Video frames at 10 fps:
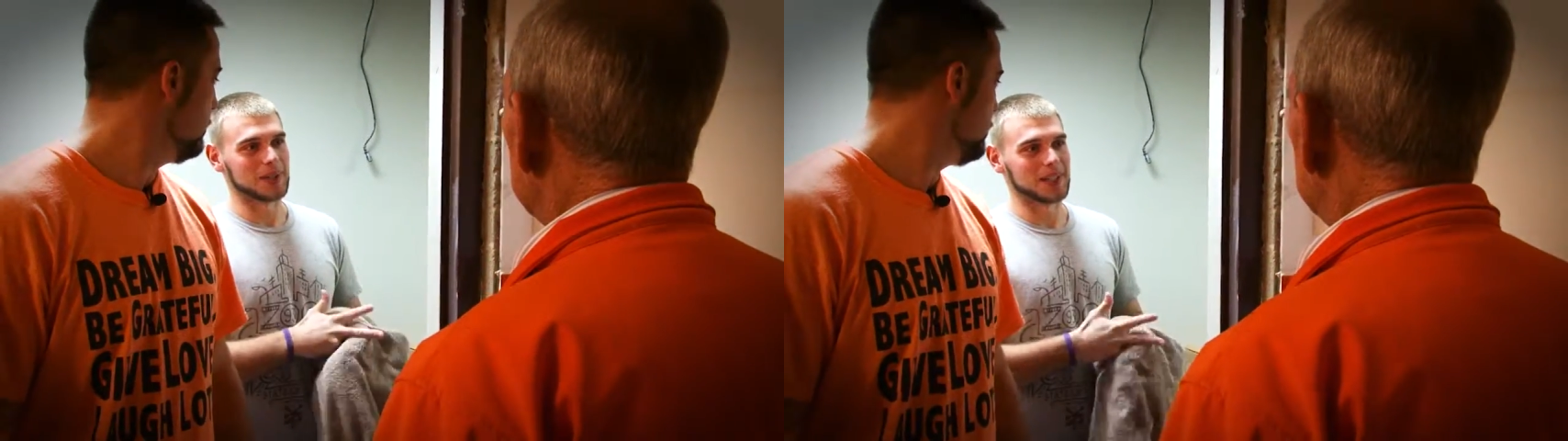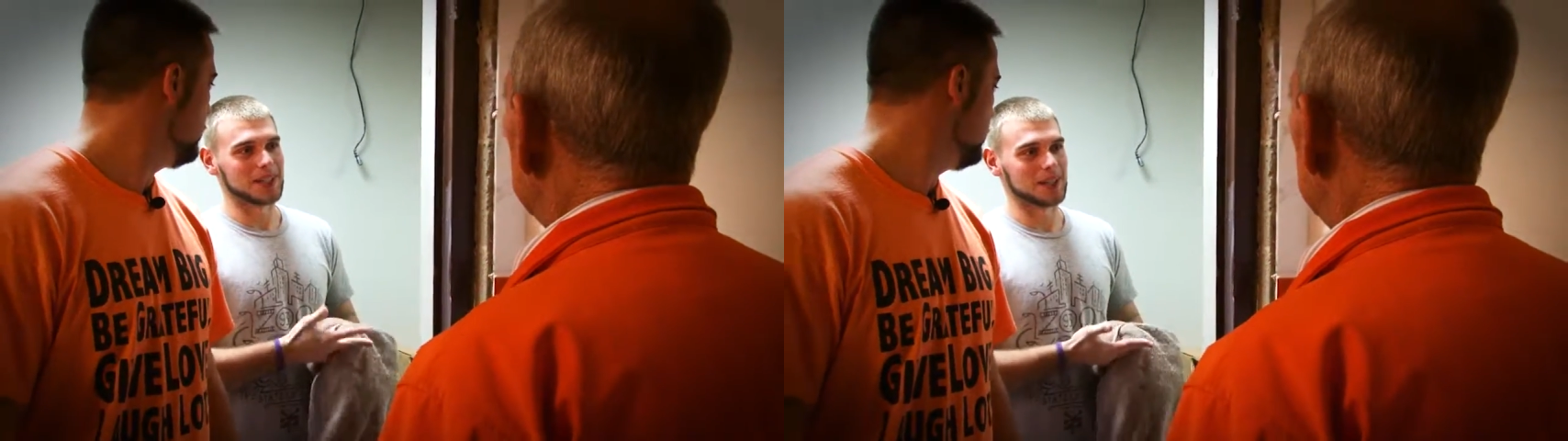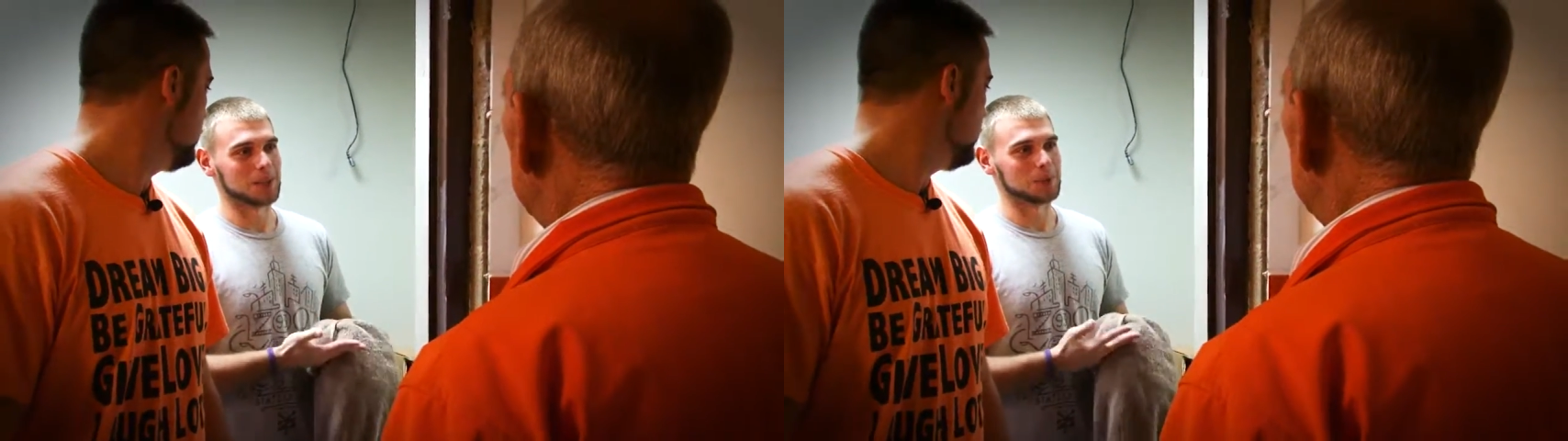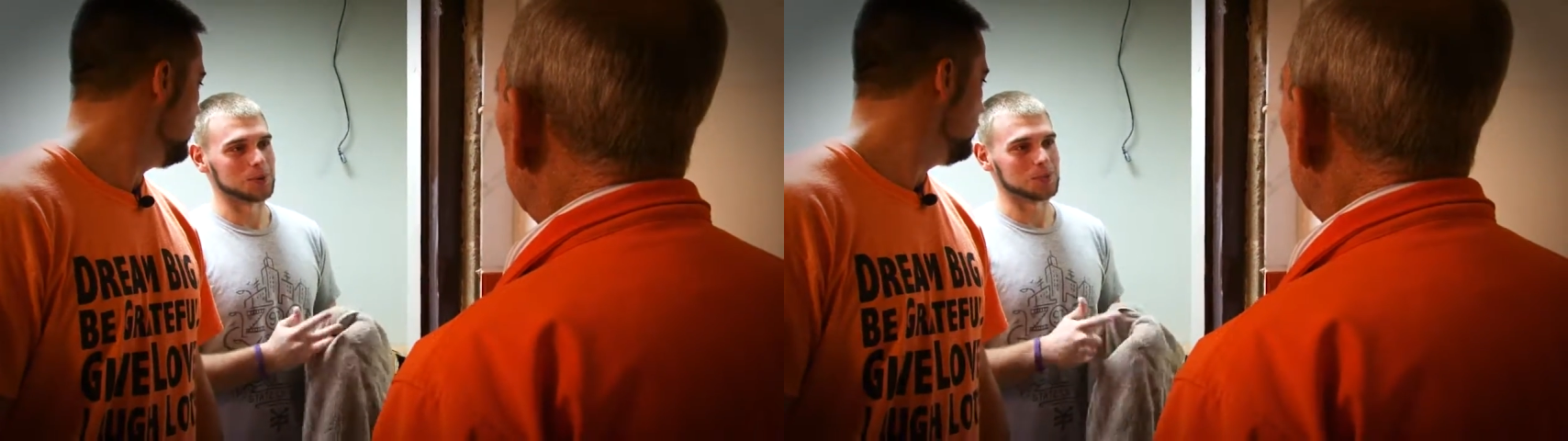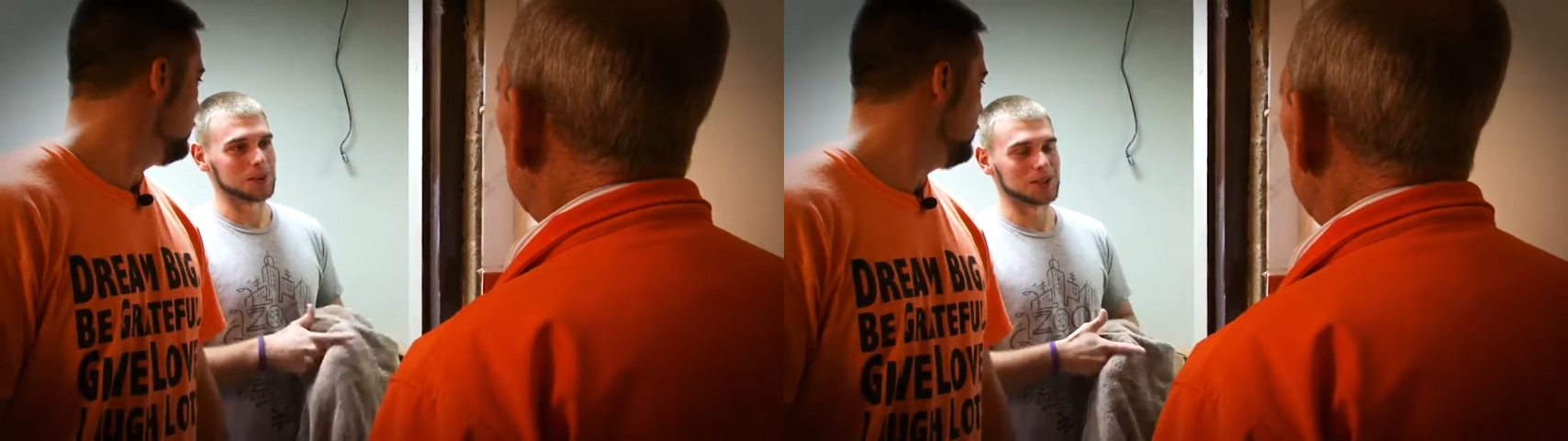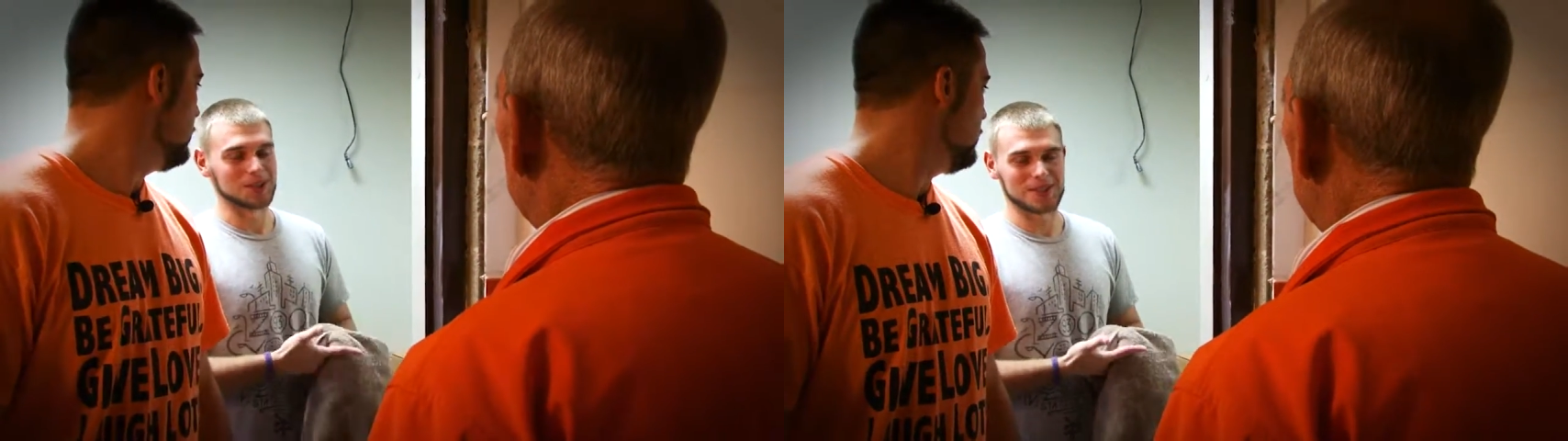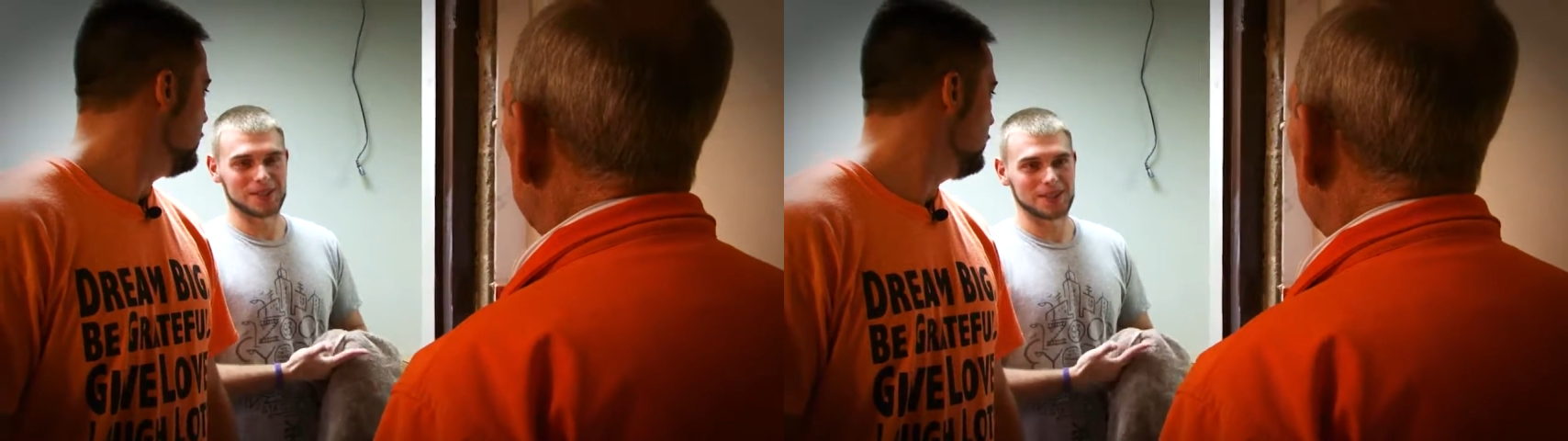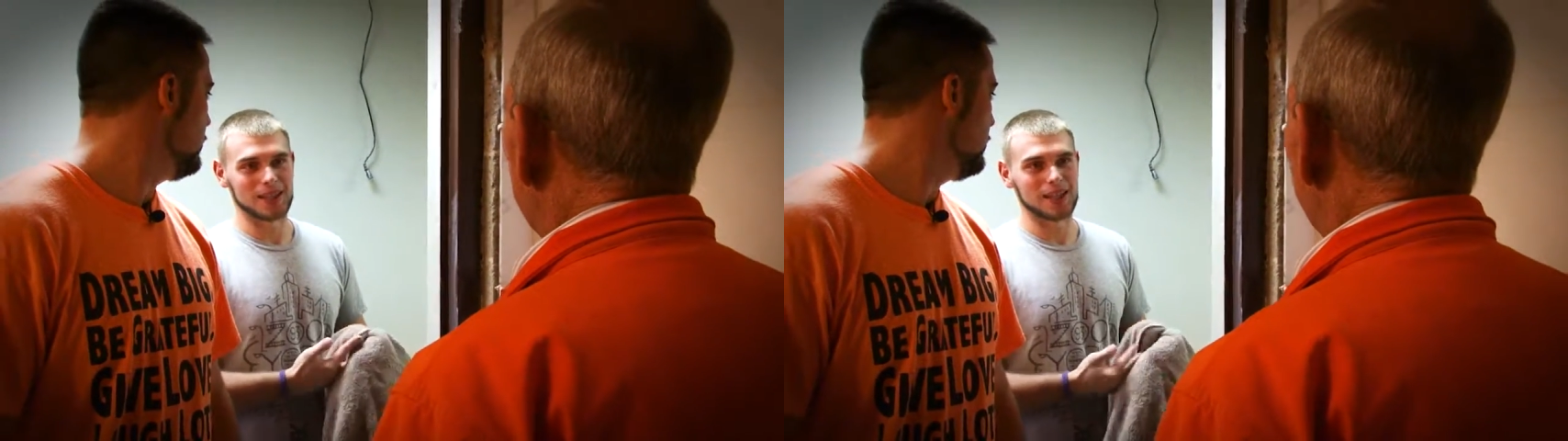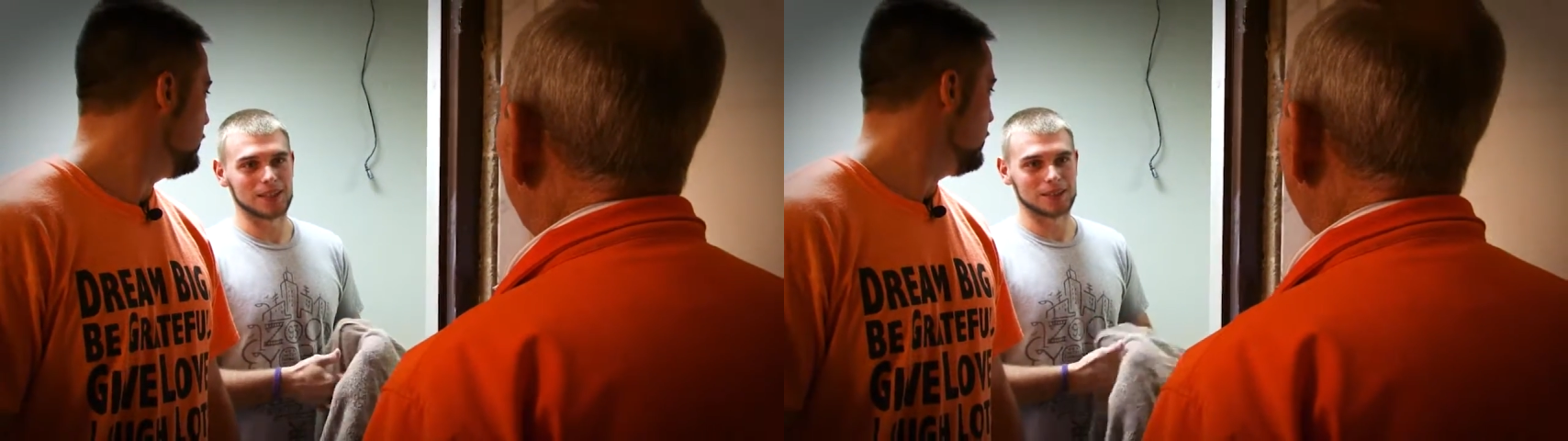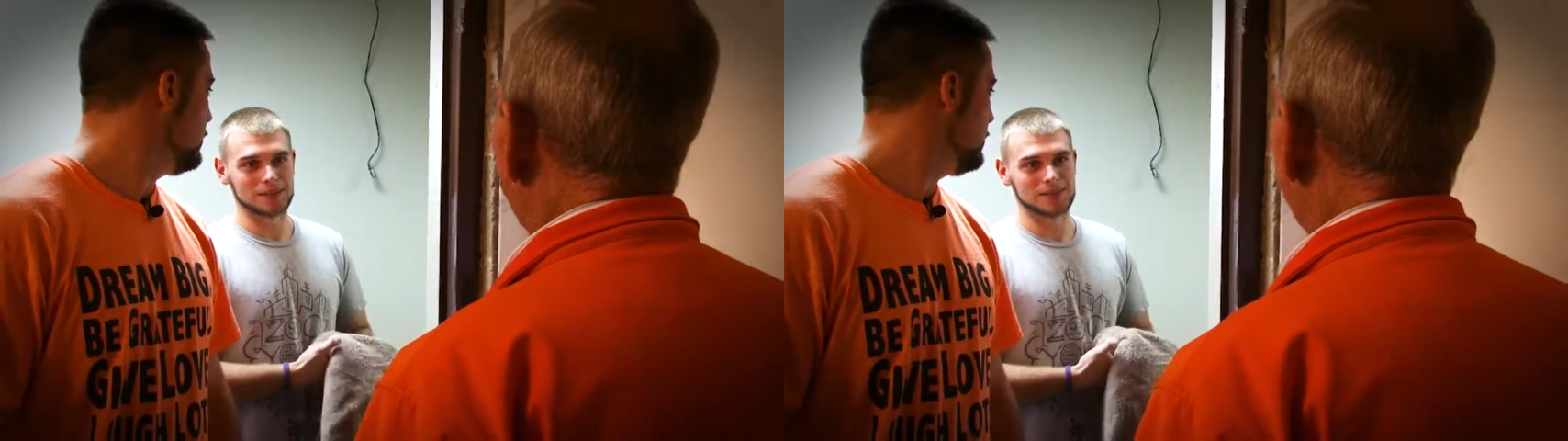Might get a couple splinters in the
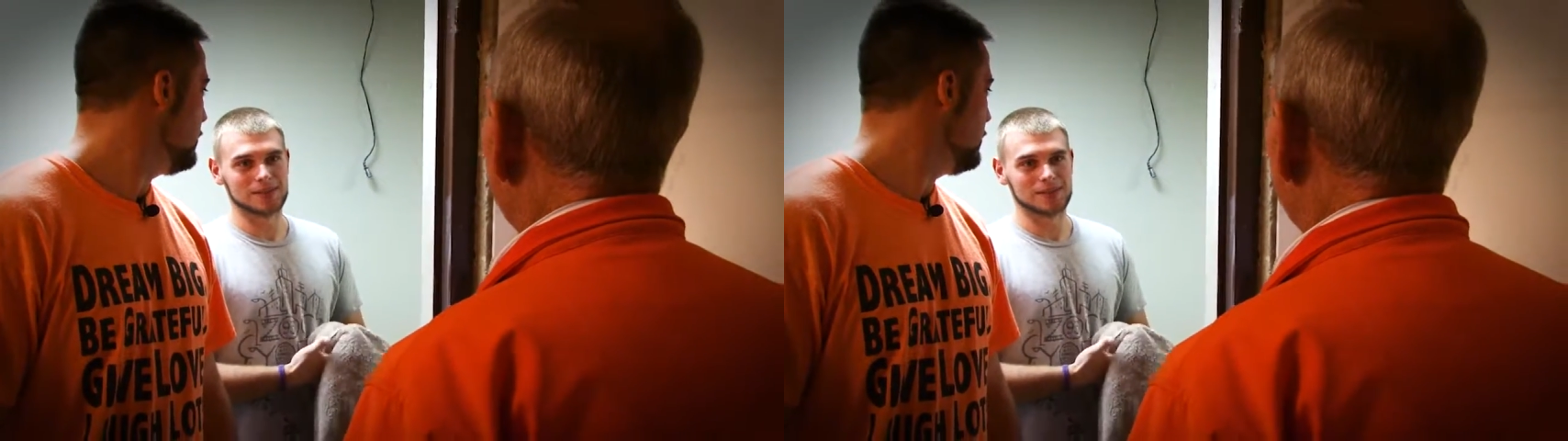tile.